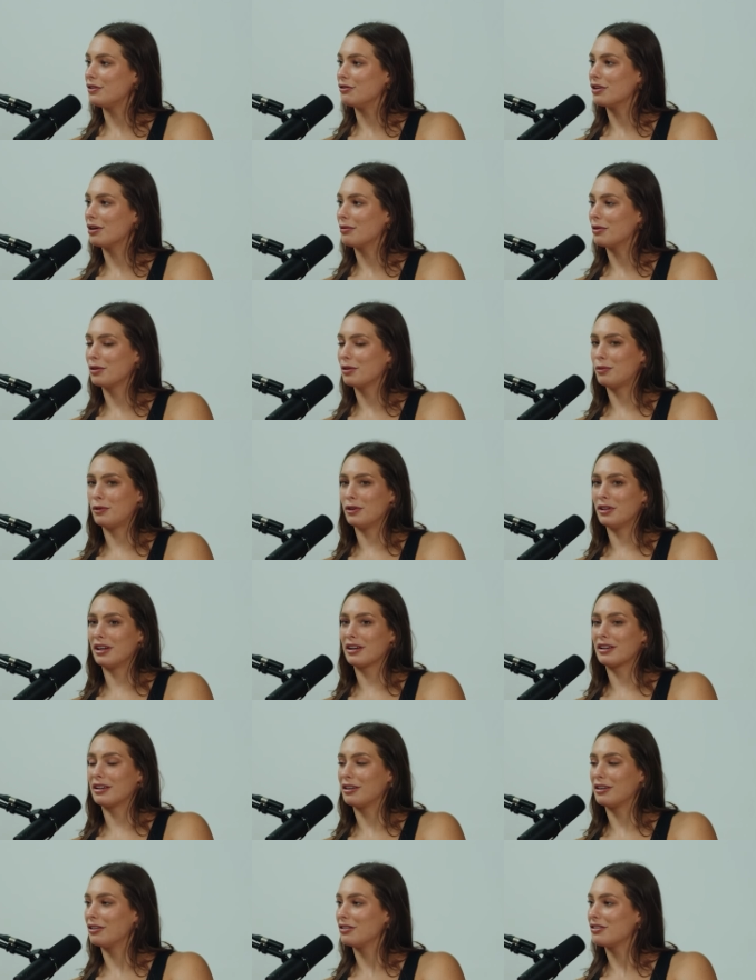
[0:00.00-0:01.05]
come on the pool
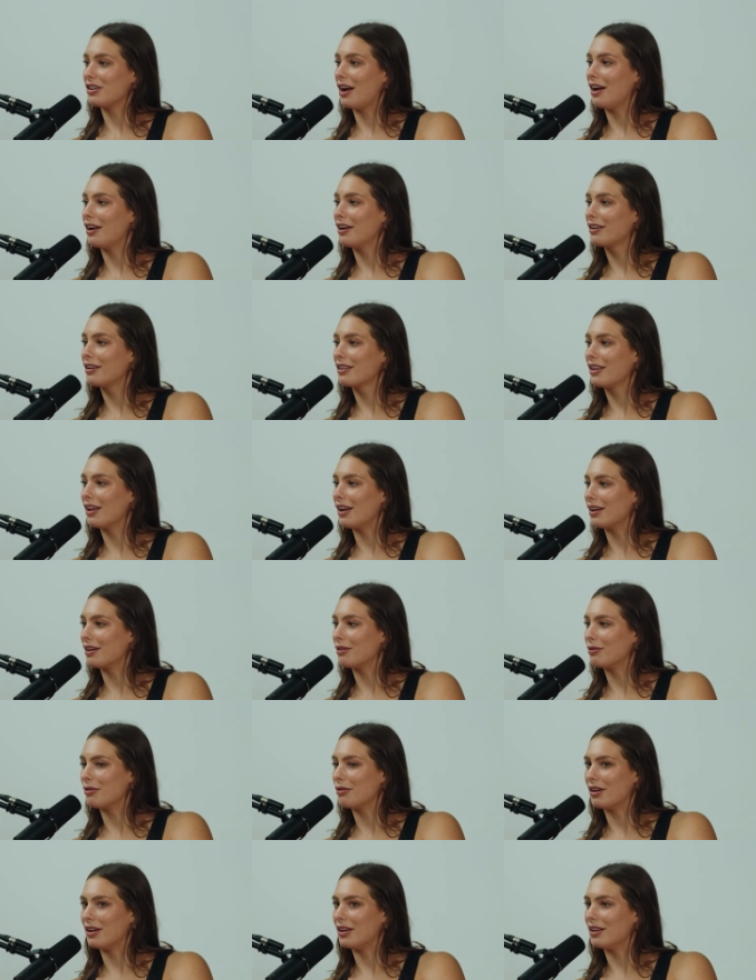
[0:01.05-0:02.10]
deck and you're tired, like,
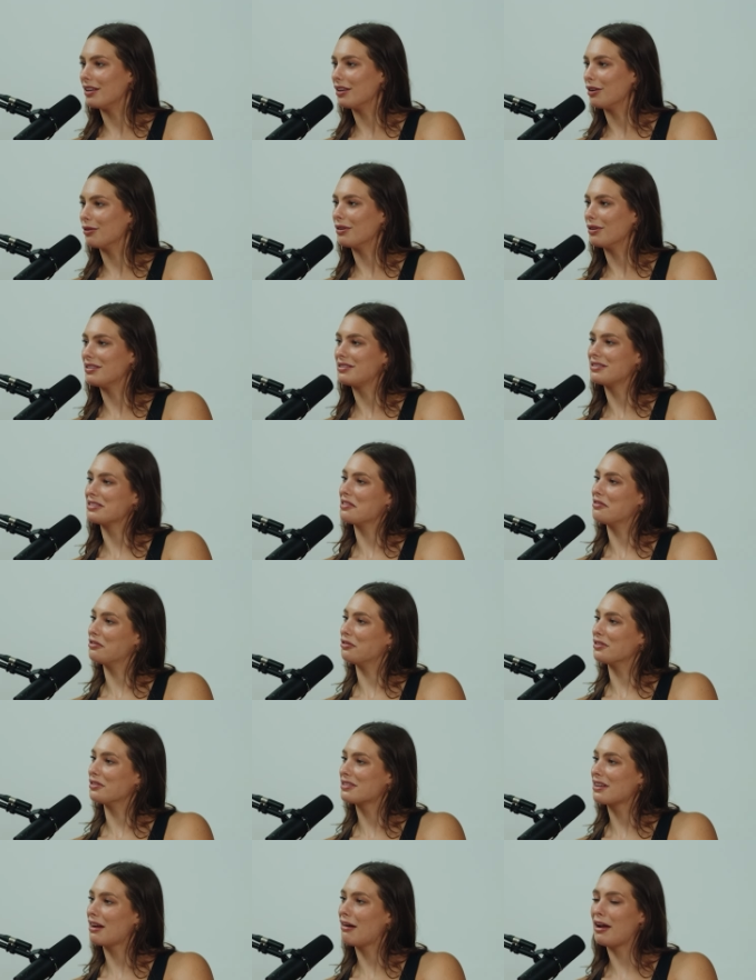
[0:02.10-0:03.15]
what, you're wasting
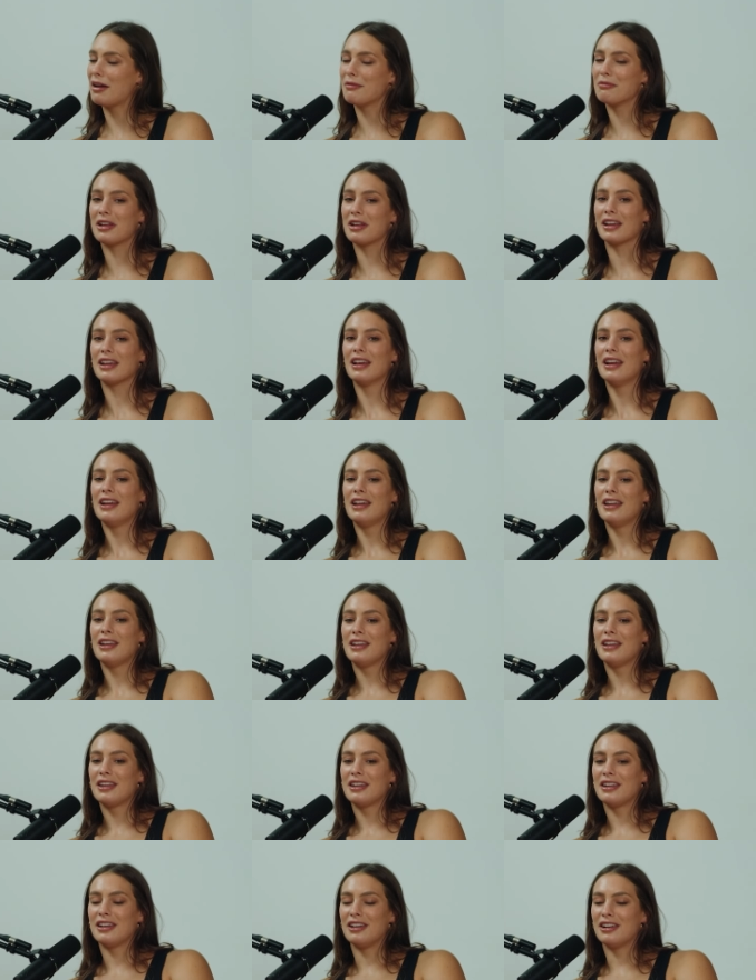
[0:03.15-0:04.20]
everyone's time. Like,
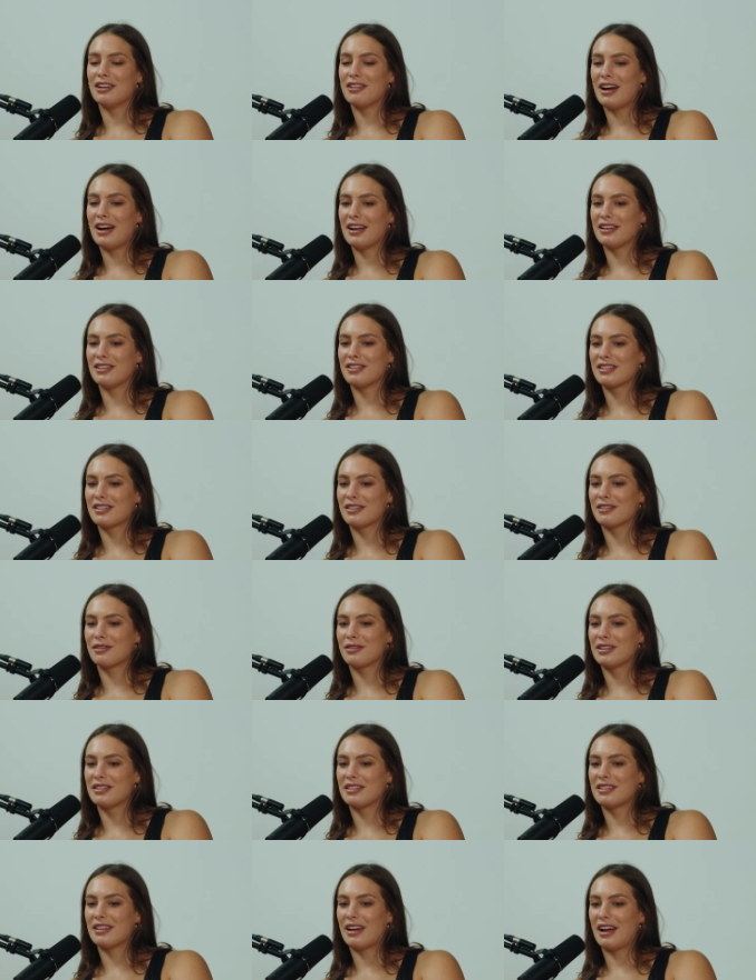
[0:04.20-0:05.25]
you know,
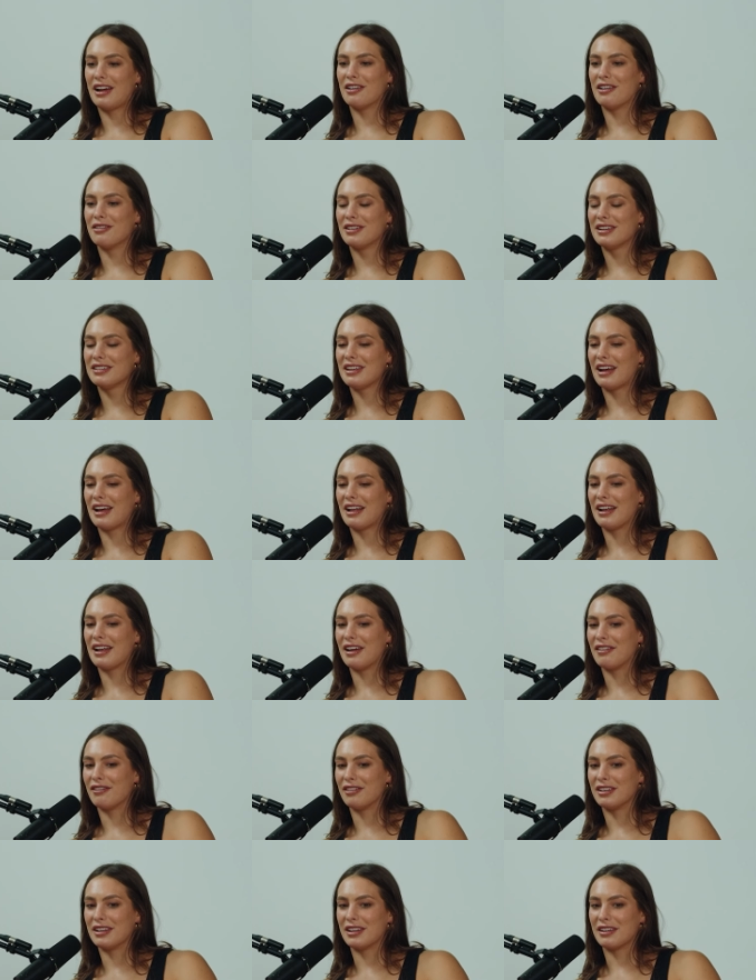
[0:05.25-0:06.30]
I always had
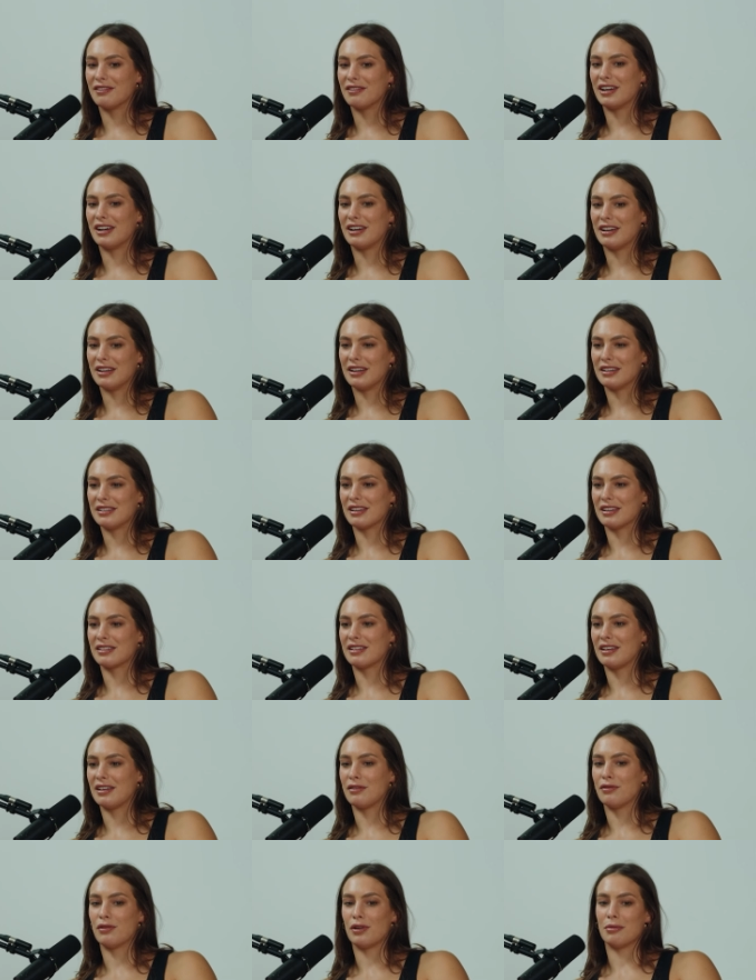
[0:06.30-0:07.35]
everything very like
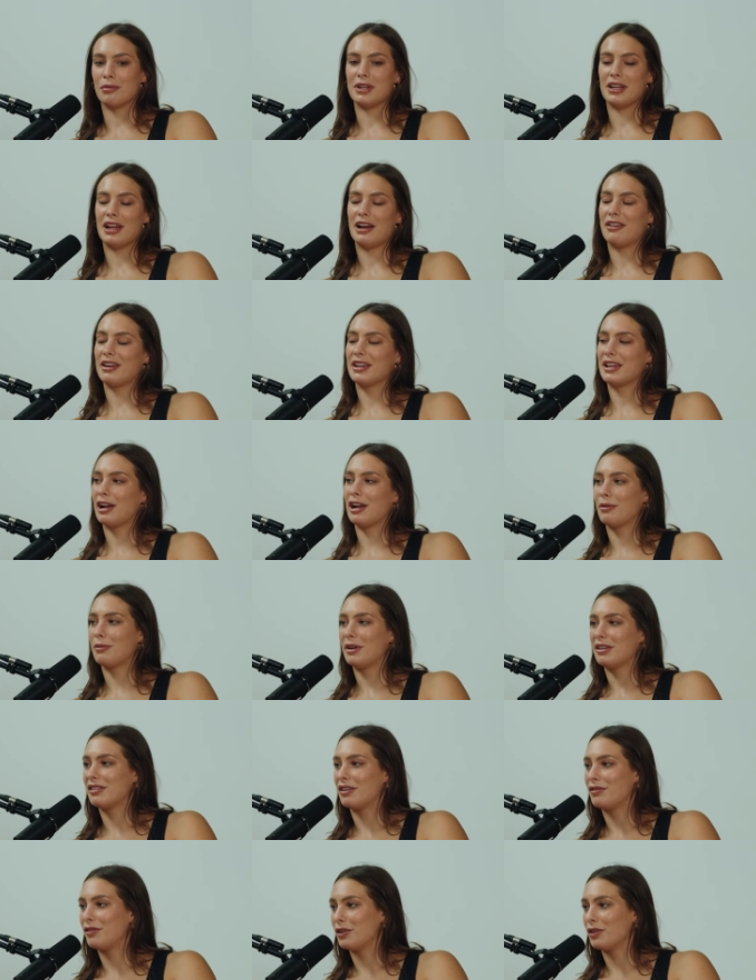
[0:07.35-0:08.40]
dictated for me, how I carry
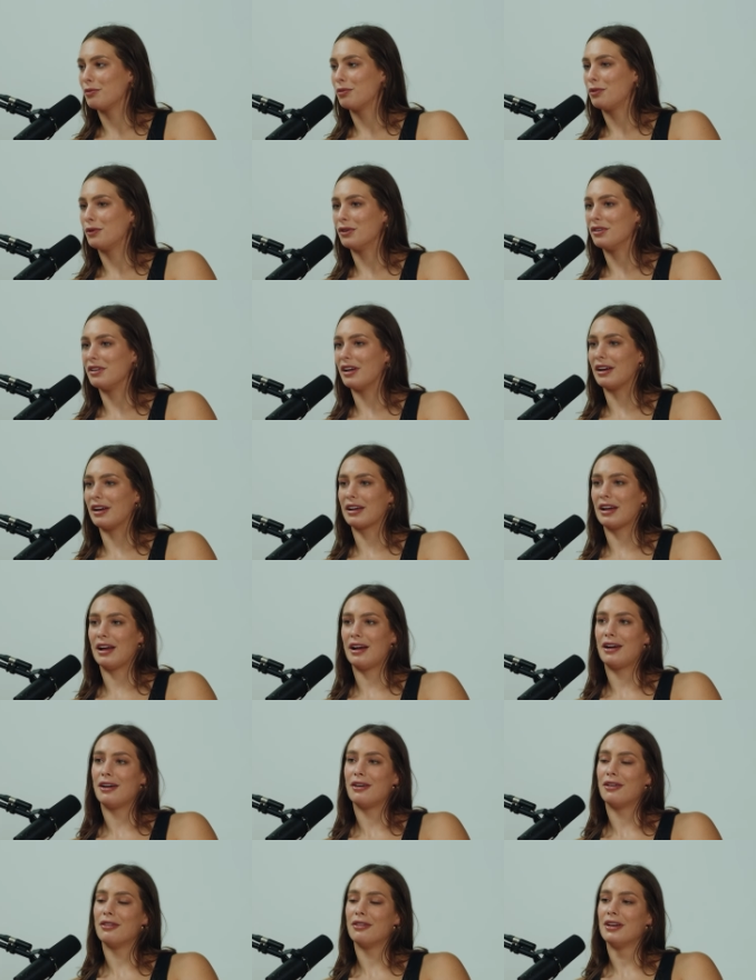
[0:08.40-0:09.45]
myself on the pool deck,
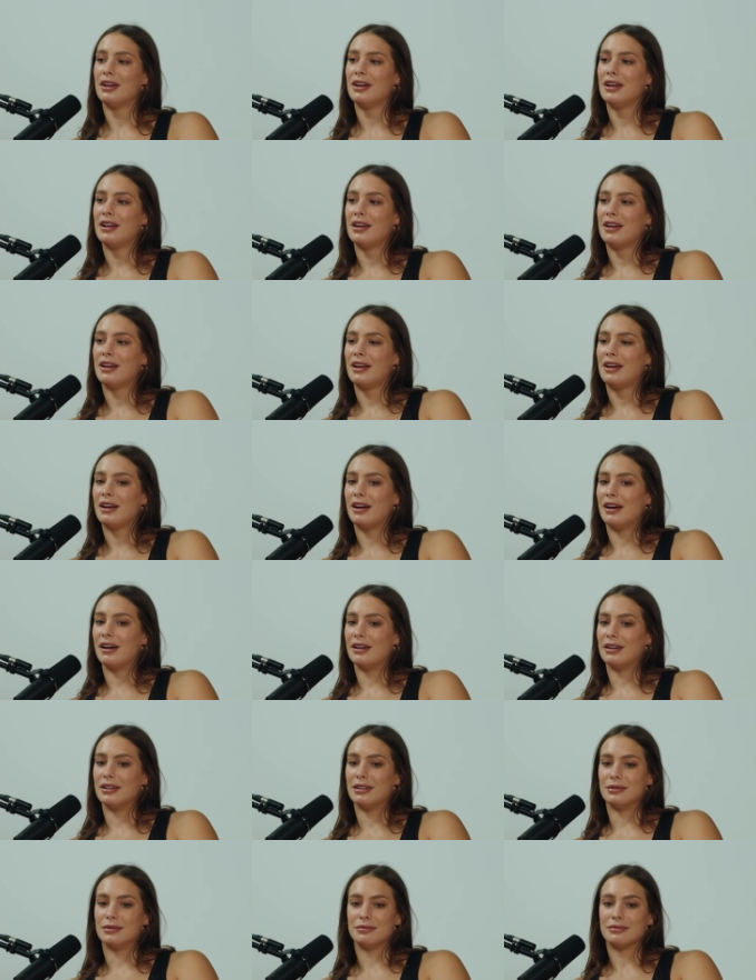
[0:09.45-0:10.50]
how,
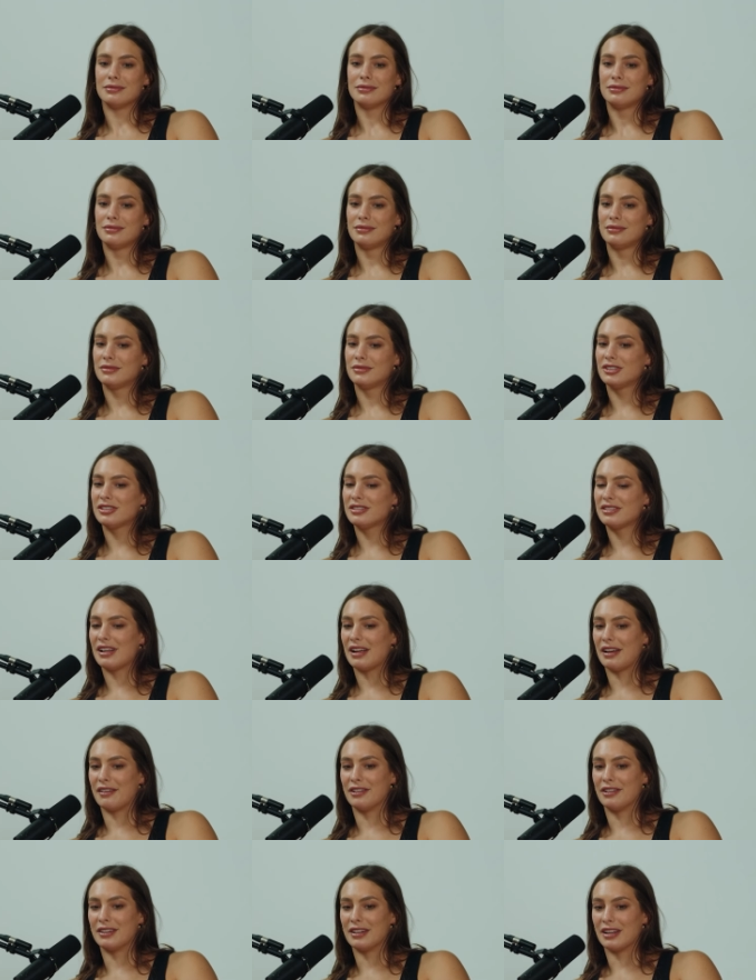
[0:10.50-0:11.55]
just
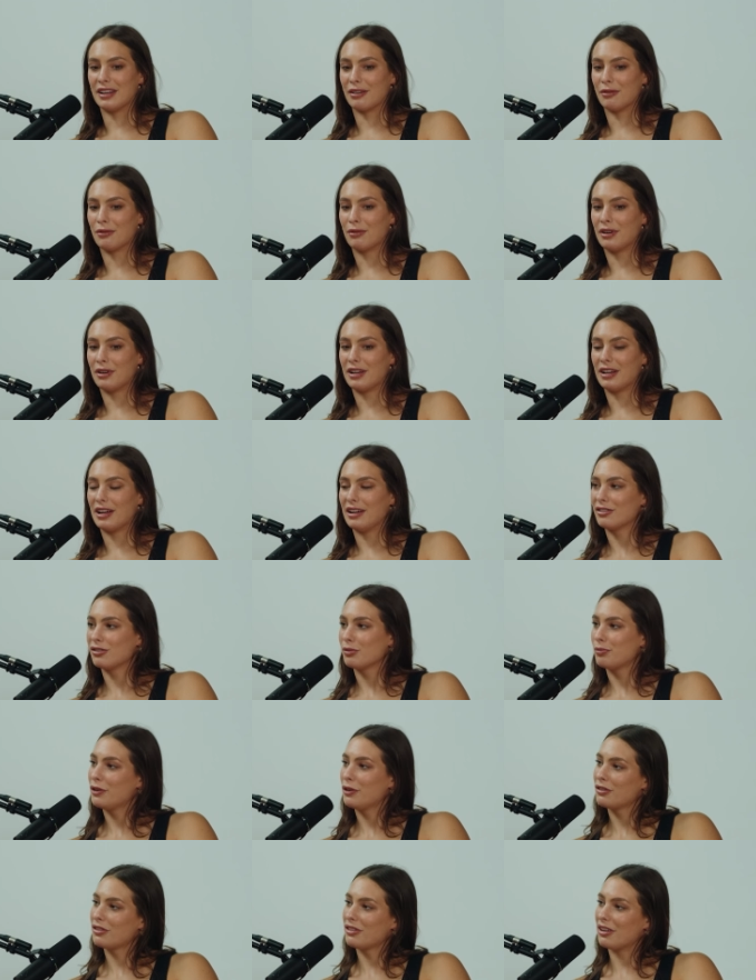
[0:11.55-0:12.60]
everything, what I should
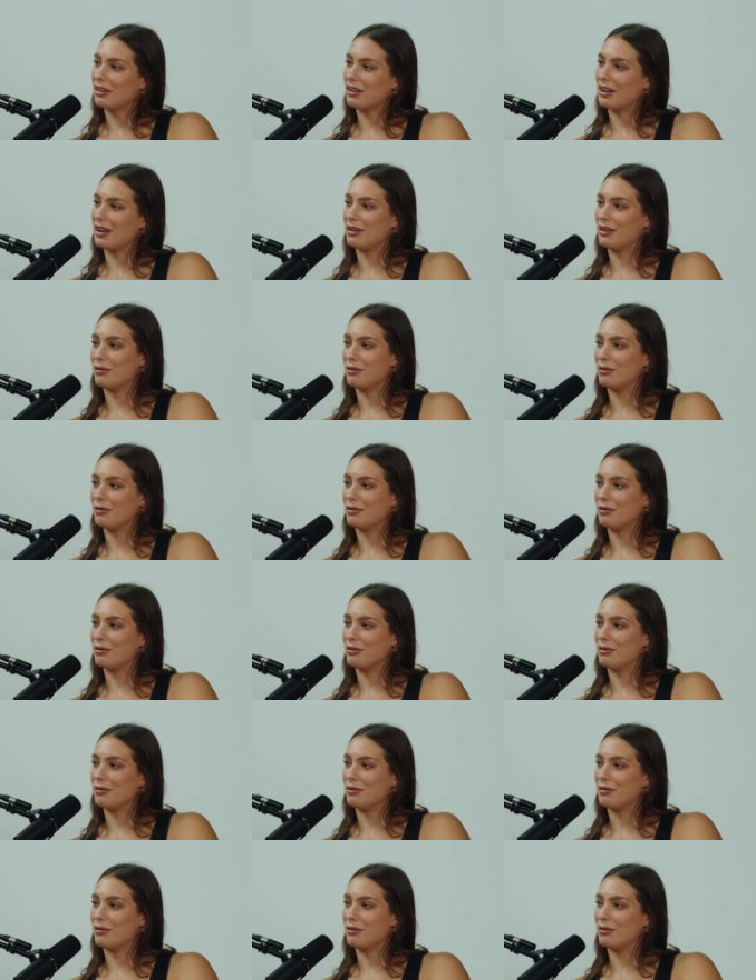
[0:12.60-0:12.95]
post online,